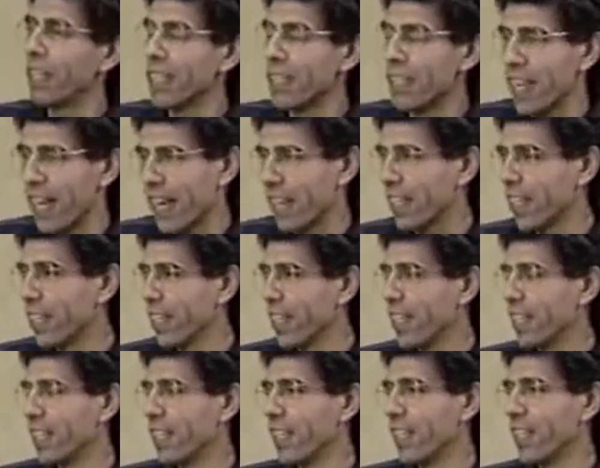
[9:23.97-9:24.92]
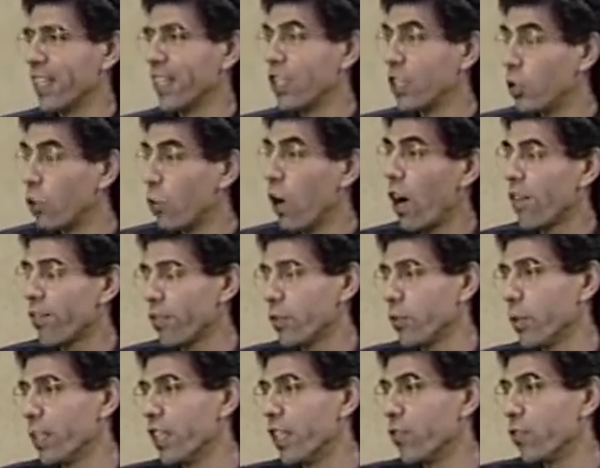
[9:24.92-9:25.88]
Exactly. Too often
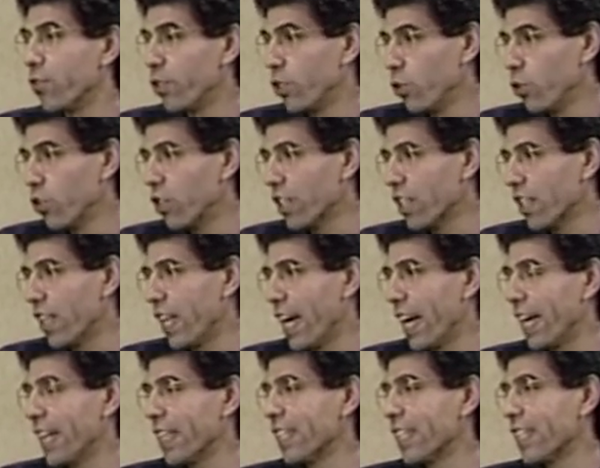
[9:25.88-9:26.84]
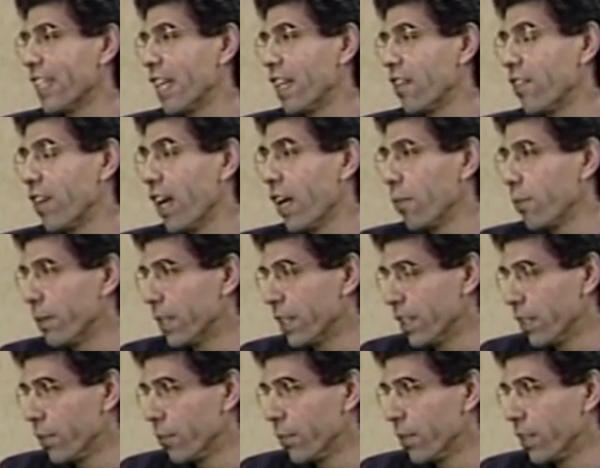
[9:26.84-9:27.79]
we confuse the client instead of helping
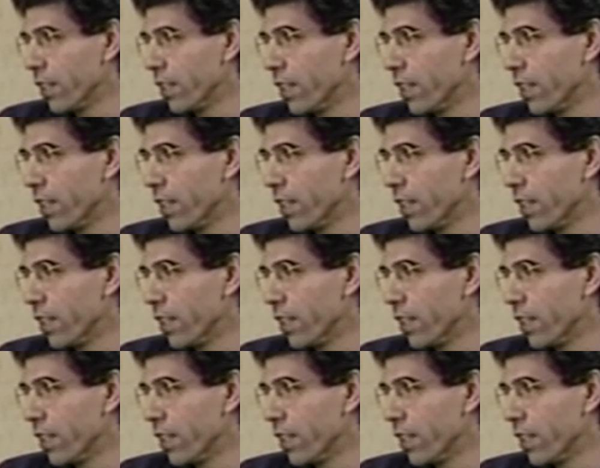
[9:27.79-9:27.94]
them.